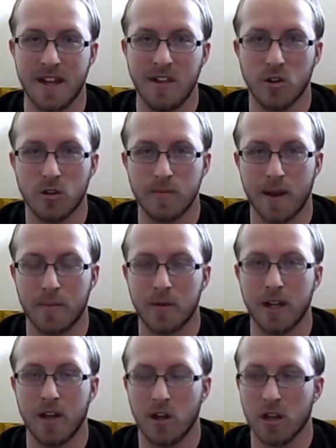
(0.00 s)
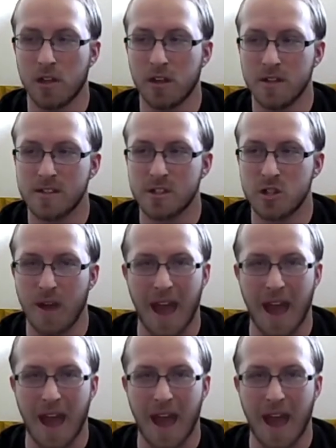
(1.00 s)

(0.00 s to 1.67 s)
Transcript: and you're remembering all the things that you